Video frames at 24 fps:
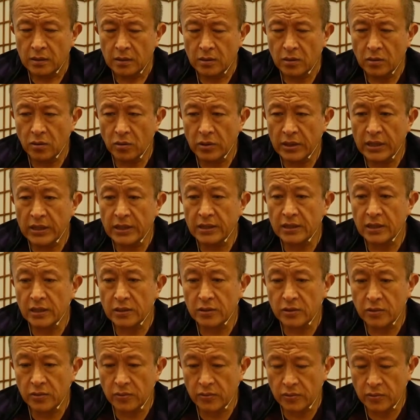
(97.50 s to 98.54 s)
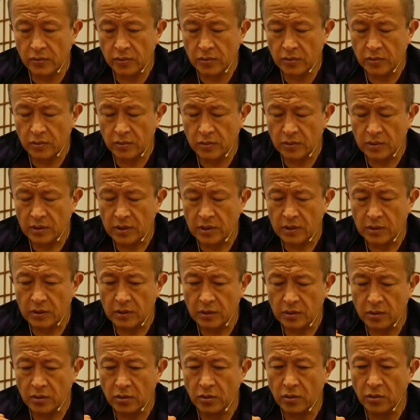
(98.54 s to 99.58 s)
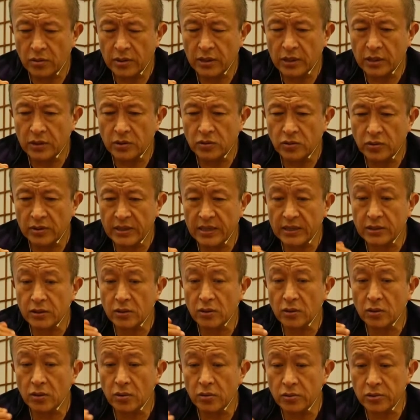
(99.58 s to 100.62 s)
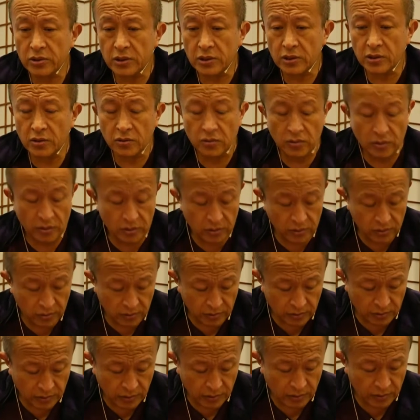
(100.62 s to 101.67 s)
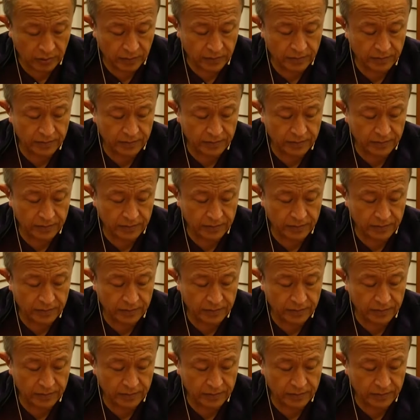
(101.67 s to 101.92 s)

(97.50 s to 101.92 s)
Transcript: the truth, longing to get closer to the truth.